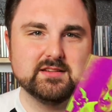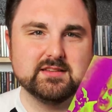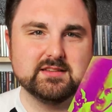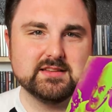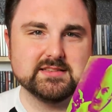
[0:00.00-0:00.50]

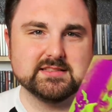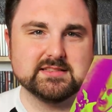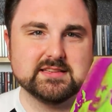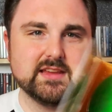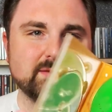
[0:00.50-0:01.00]
and it does the
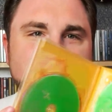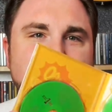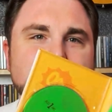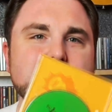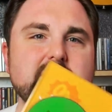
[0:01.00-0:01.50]
same
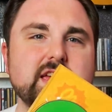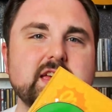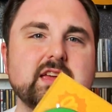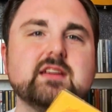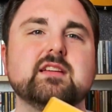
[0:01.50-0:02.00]

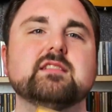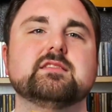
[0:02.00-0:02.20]
thing.